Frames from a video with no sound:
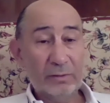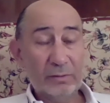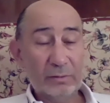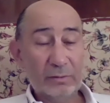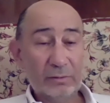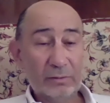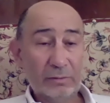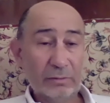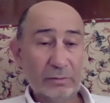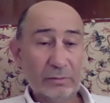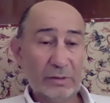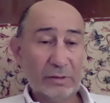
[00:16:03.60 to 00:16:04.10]

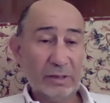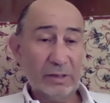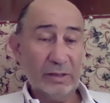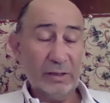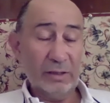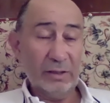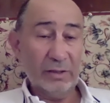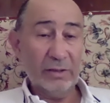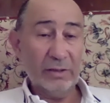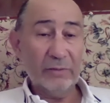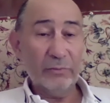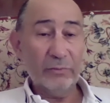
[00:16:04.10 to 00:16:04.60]

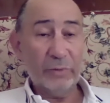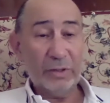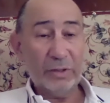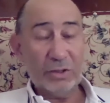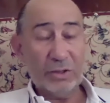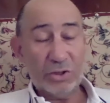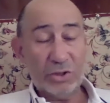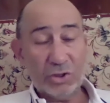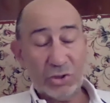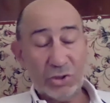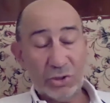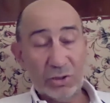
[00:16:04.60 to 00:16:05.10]
salary,
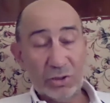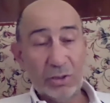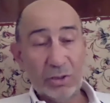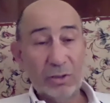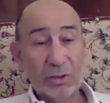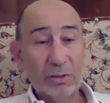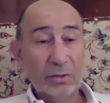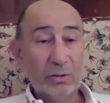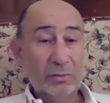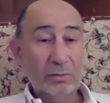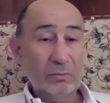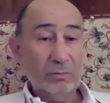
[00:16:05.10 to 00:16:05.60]
wage,
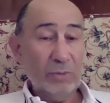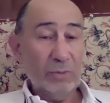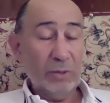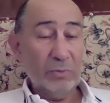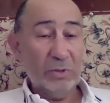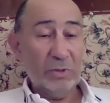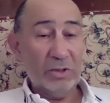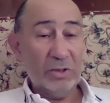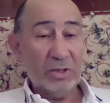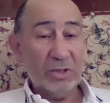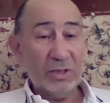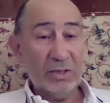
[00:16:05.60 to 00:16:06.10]
maybe
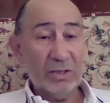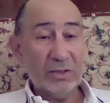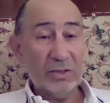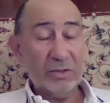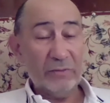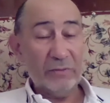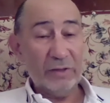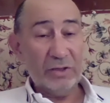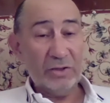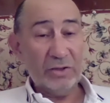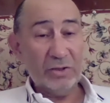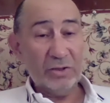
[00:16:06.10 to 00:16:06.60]
10,
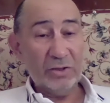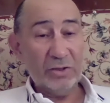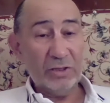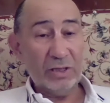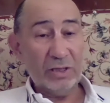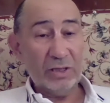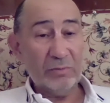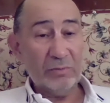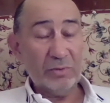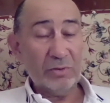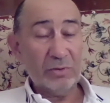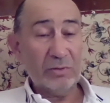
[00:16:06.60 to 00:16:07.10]
20
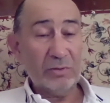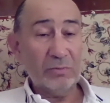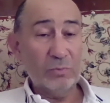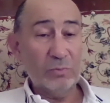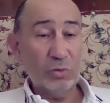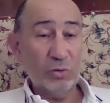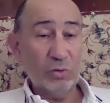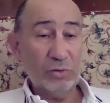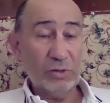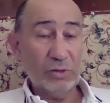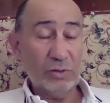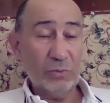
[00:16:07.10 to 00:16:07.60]
times
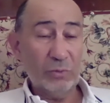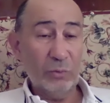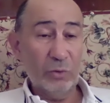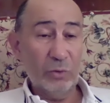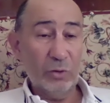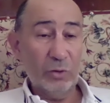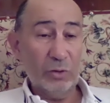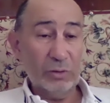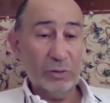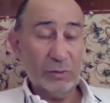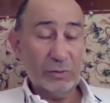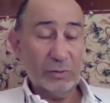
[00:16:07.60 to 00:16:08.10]
more than
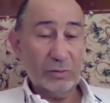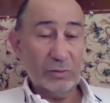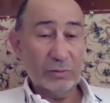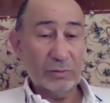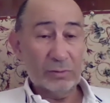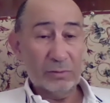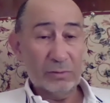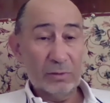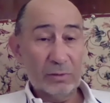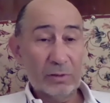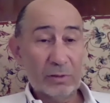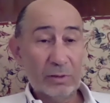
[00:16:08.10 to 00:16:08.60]
workers.
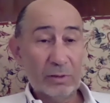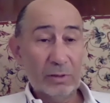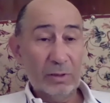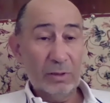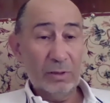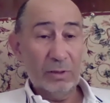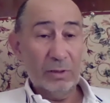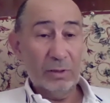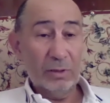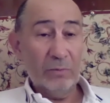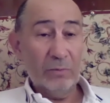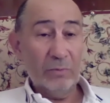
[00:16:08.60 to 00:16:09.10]

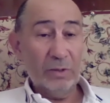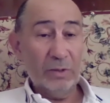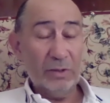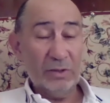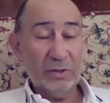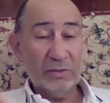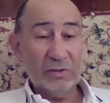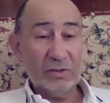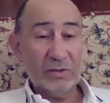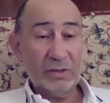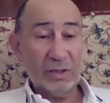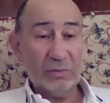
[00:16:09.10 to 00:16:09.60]
But in
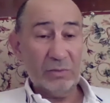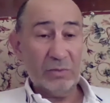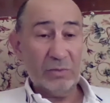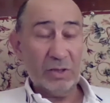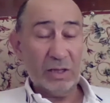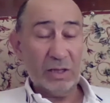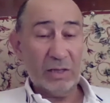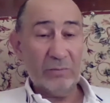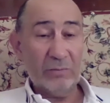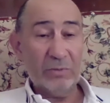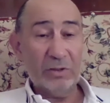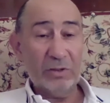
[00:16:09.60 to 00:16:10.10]
the same
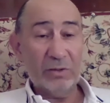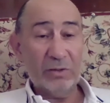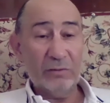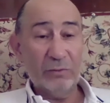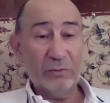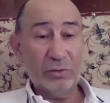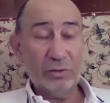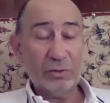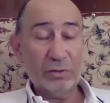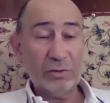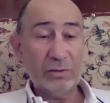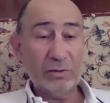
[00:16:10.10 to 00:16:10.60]
time, it
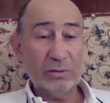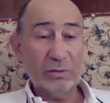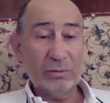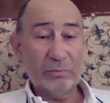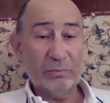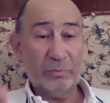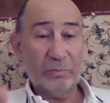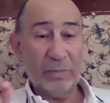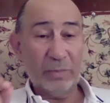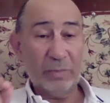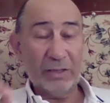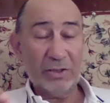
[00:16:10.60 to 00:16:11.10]
was
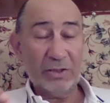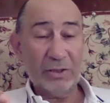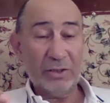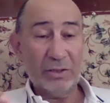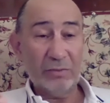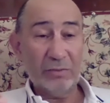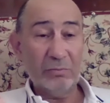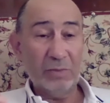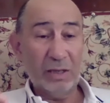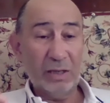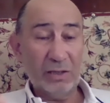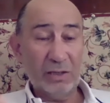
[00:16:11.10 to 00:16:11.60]
party
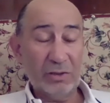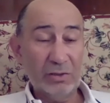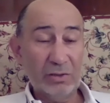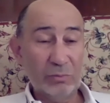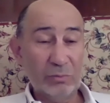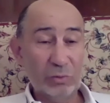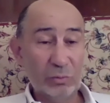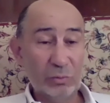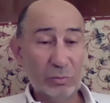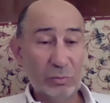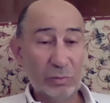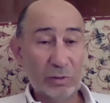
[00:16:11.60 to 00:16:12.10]

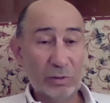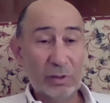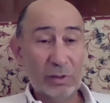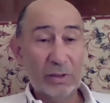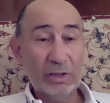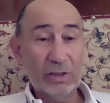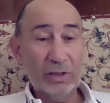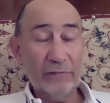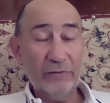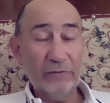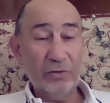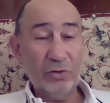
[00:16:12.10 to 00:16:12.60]
maximum.
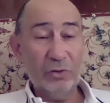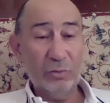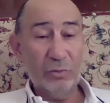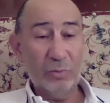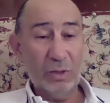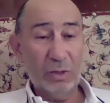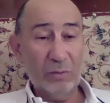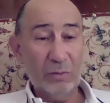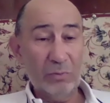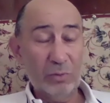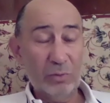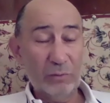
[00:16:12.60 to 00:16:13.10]
If you are a
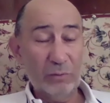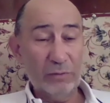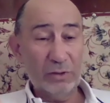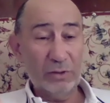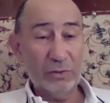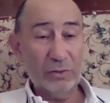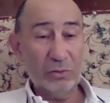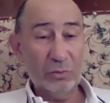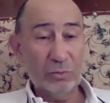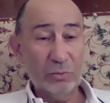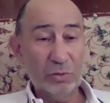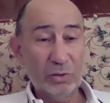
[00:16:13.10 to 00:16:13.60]
member of the
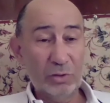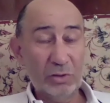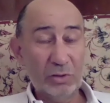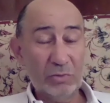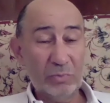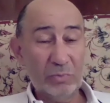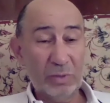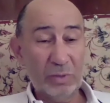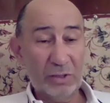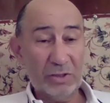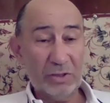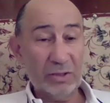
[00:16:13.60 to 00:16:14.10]

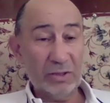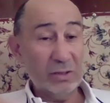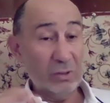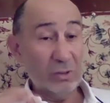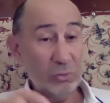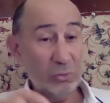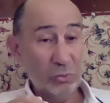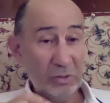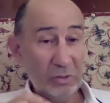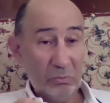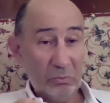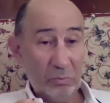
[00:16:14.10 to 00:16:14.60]
Communist Party,
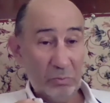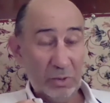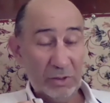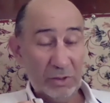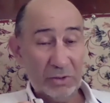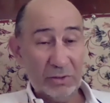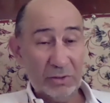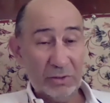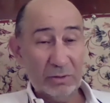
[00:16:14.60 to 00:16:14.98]
ruling party,